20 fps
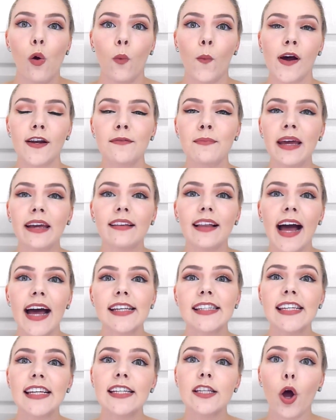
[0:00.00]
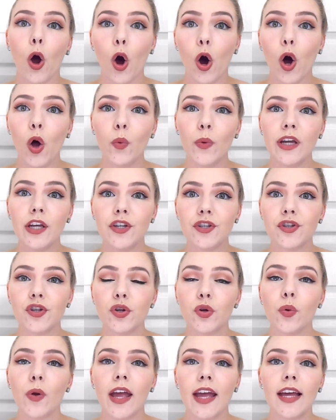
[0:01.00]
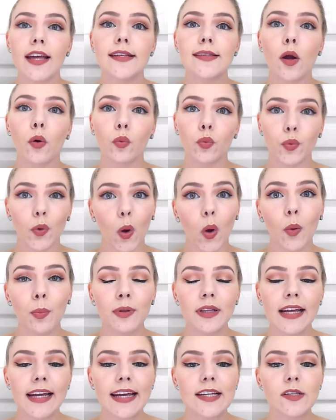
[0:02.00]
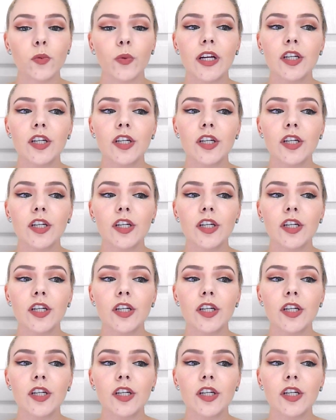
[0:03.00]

One of my classes, all we do is role plays,